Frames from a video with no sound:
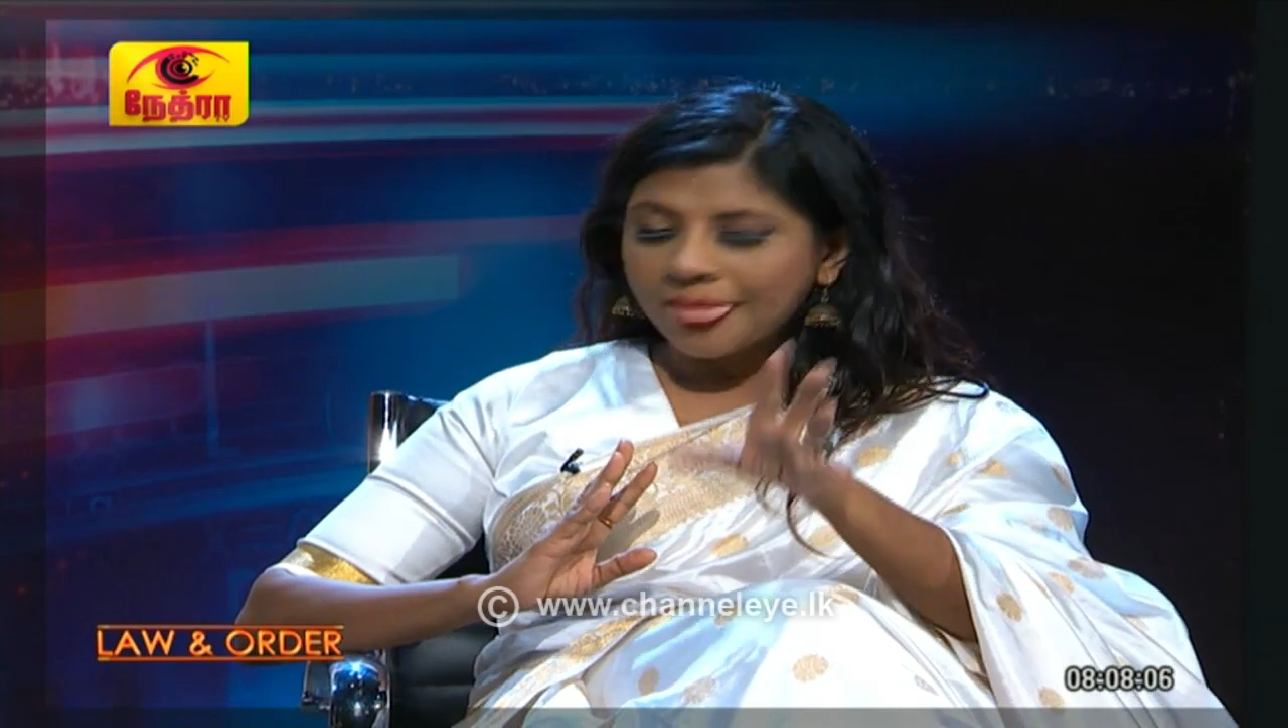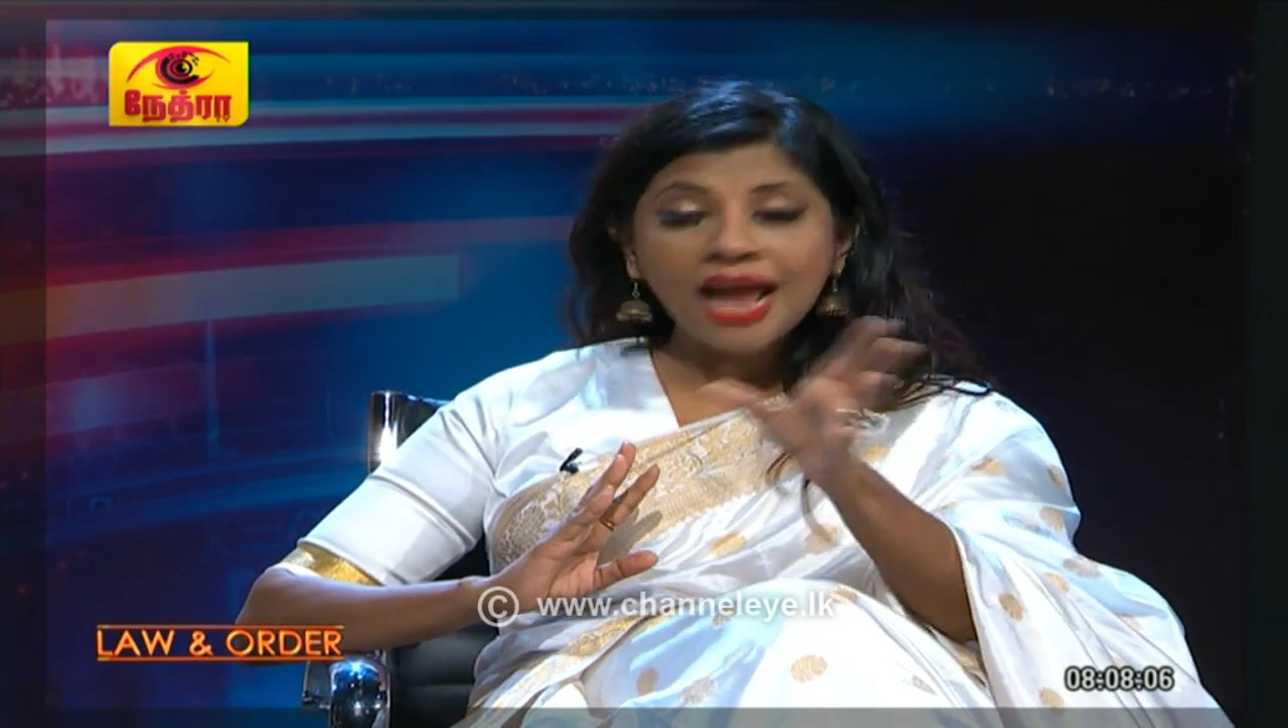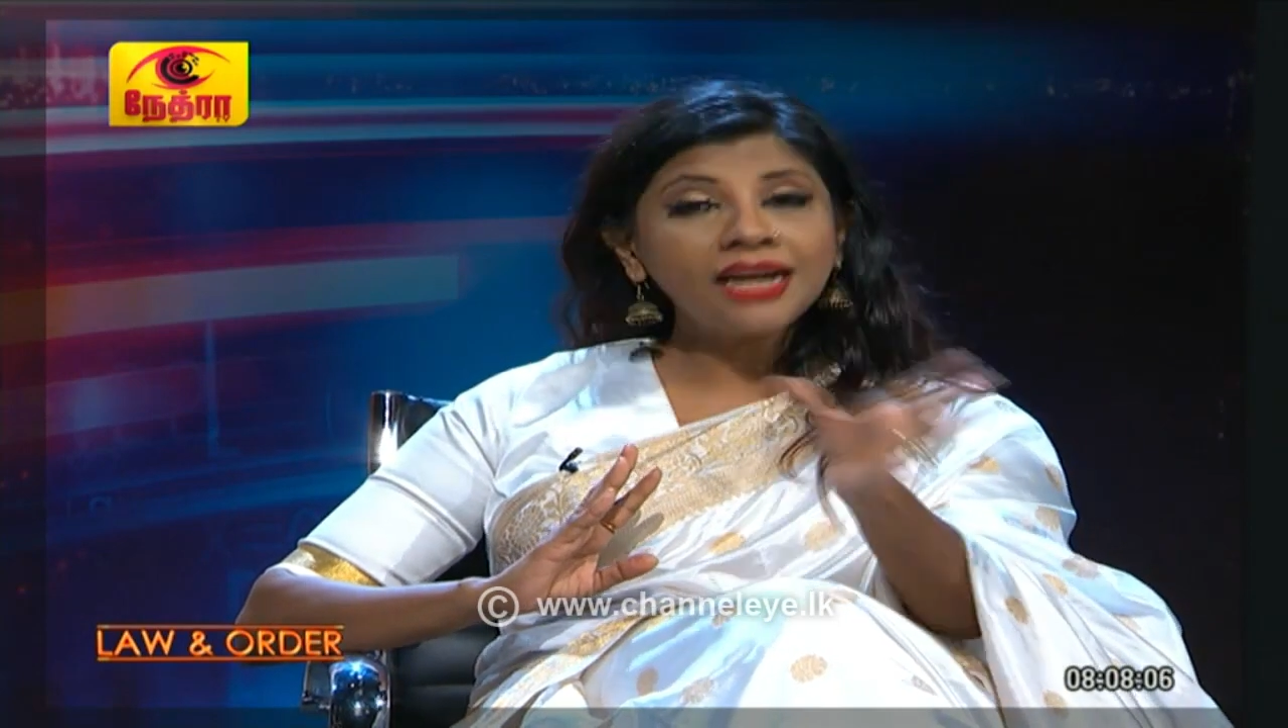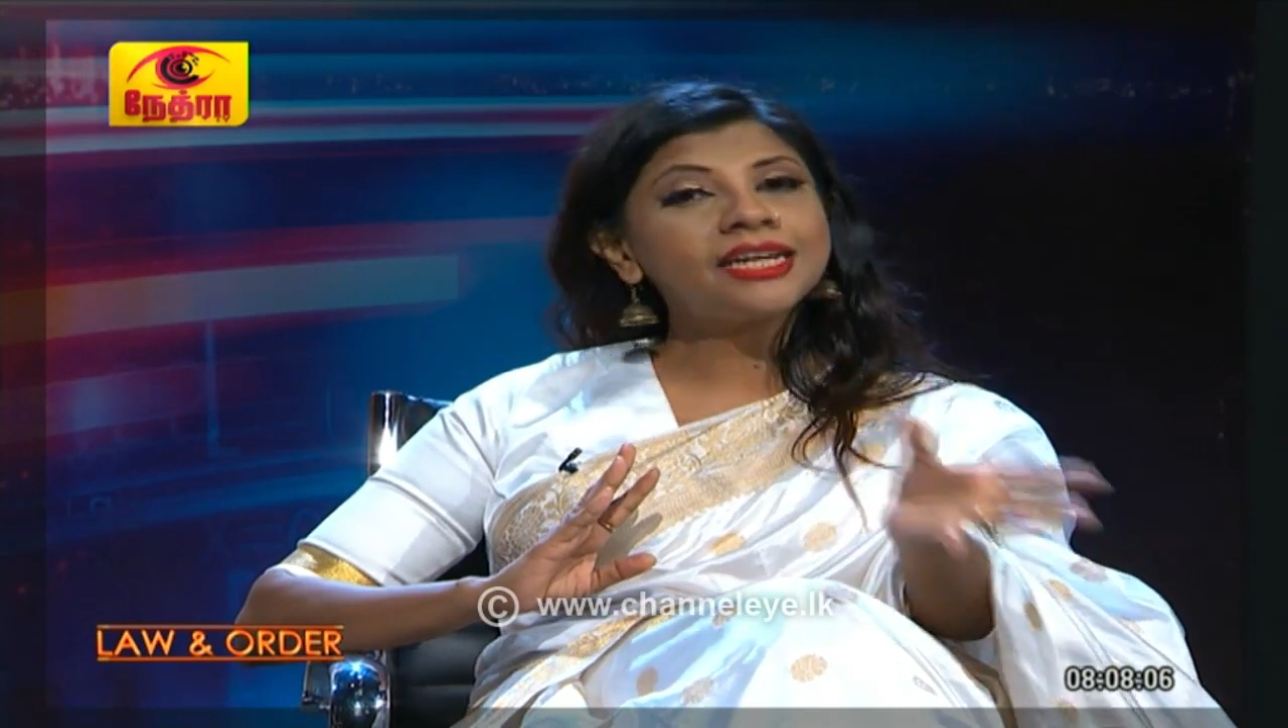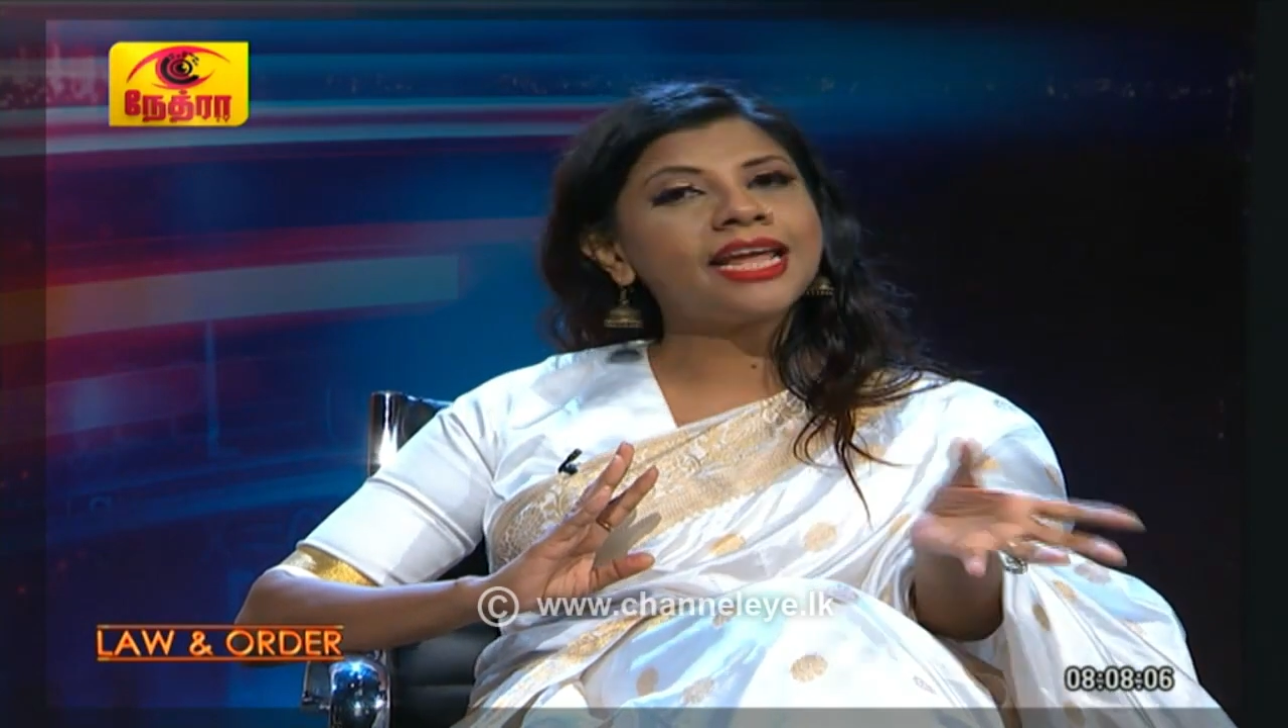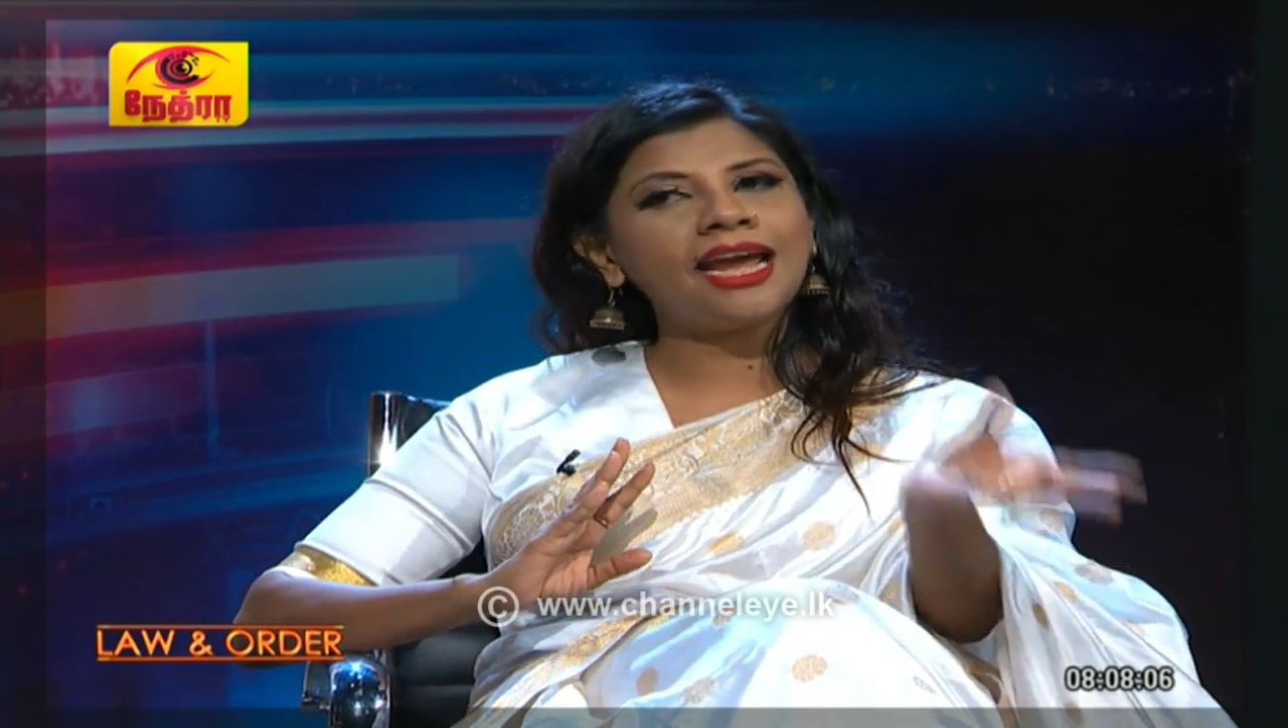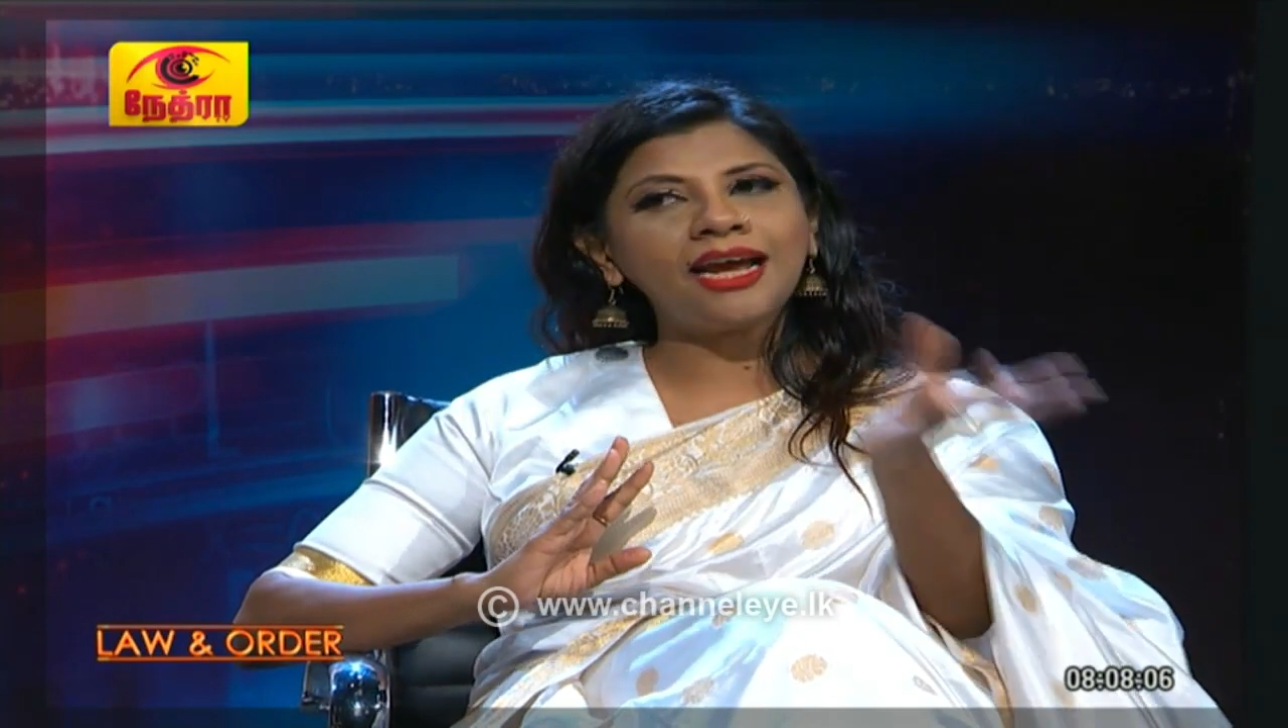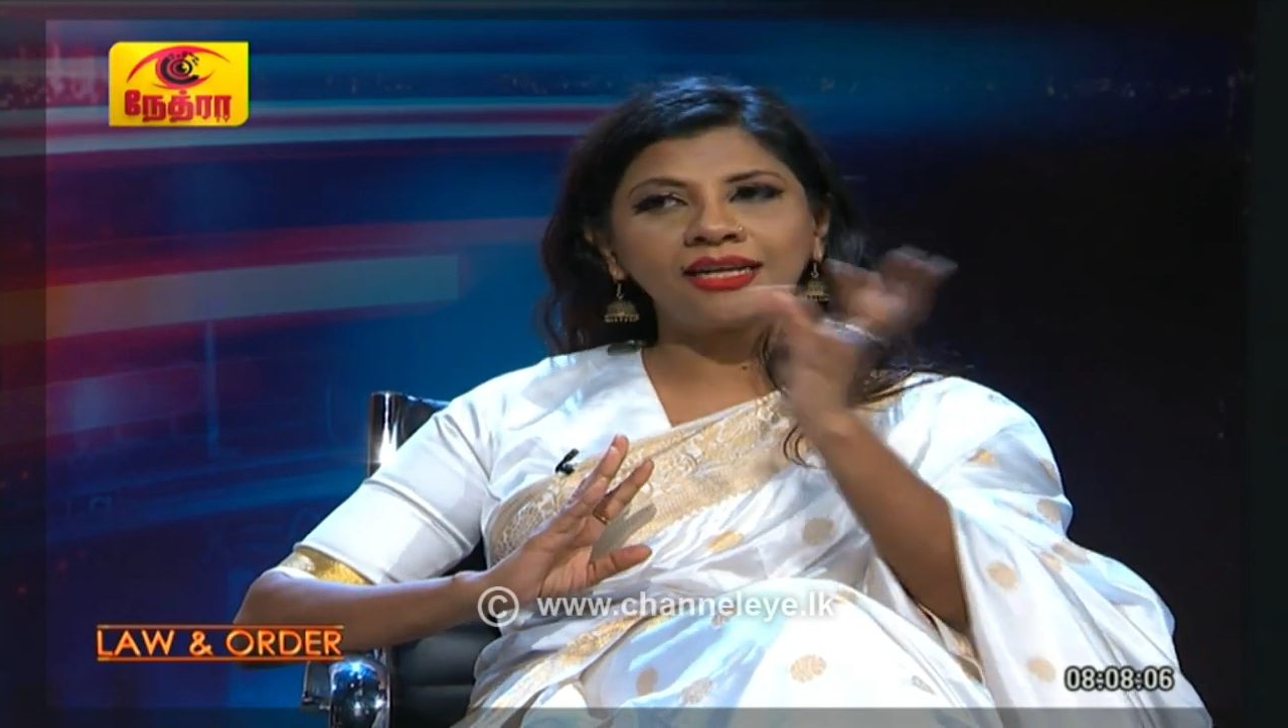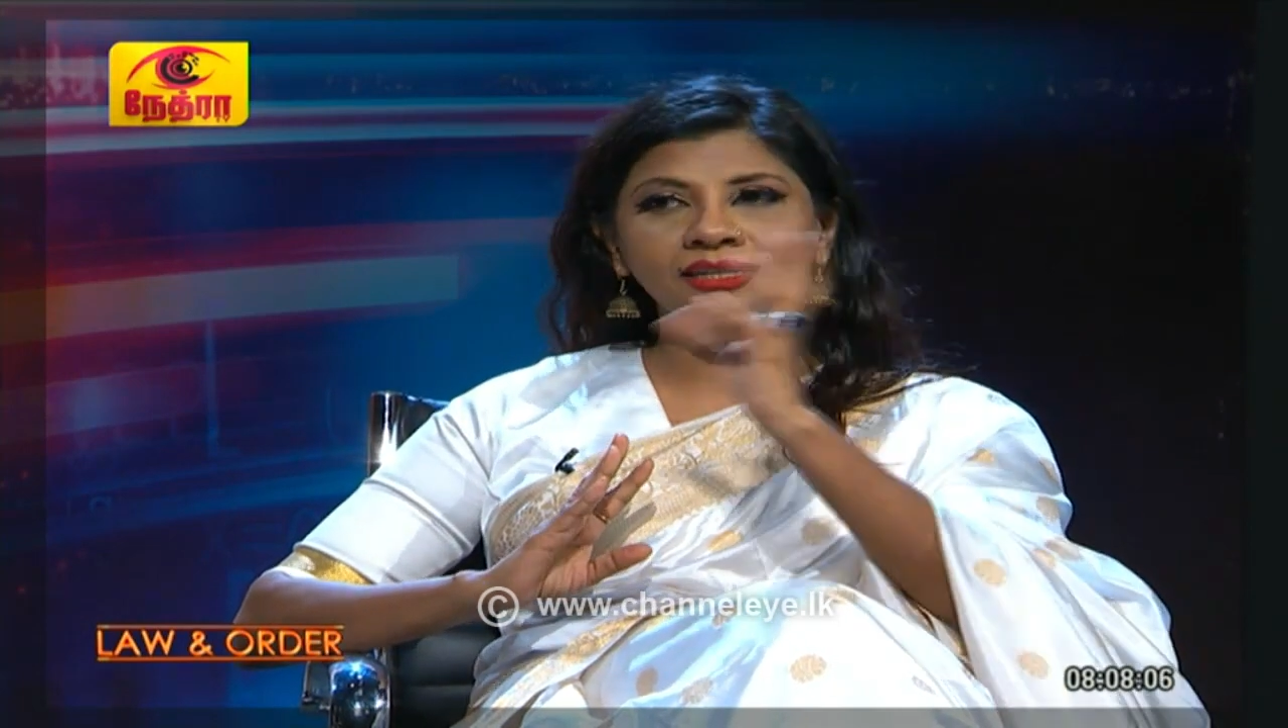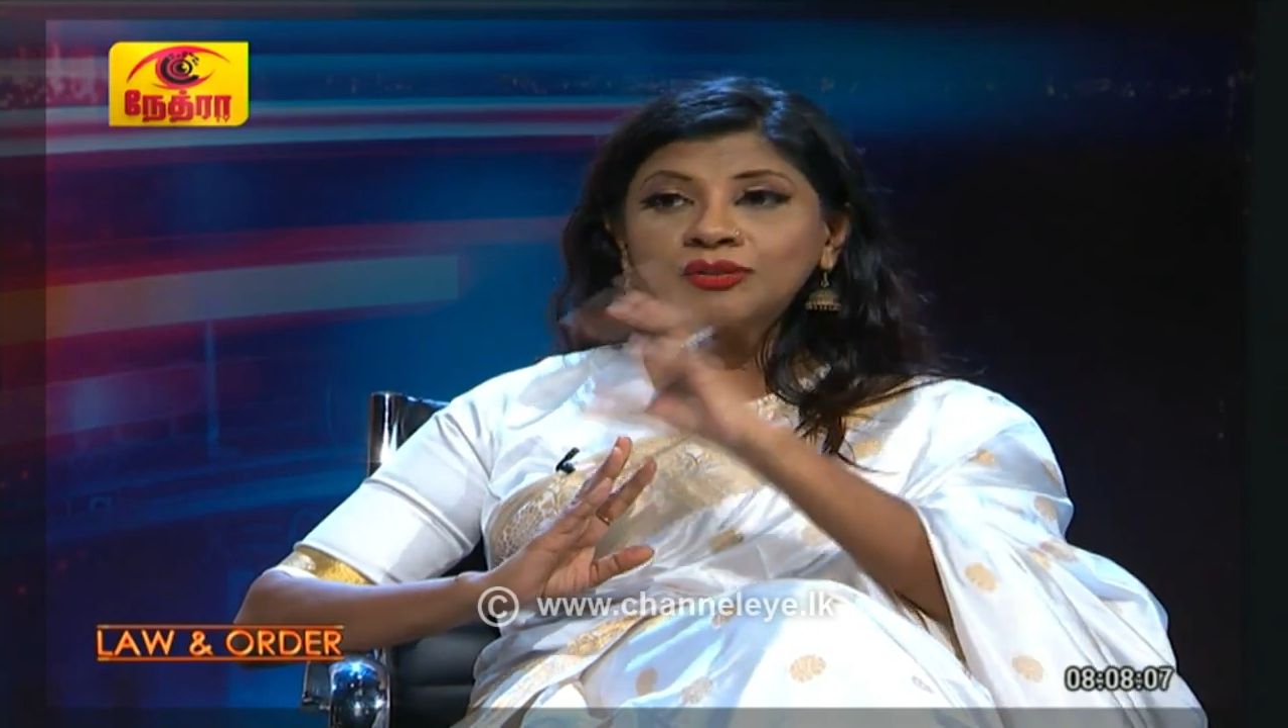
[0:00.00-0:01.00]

and take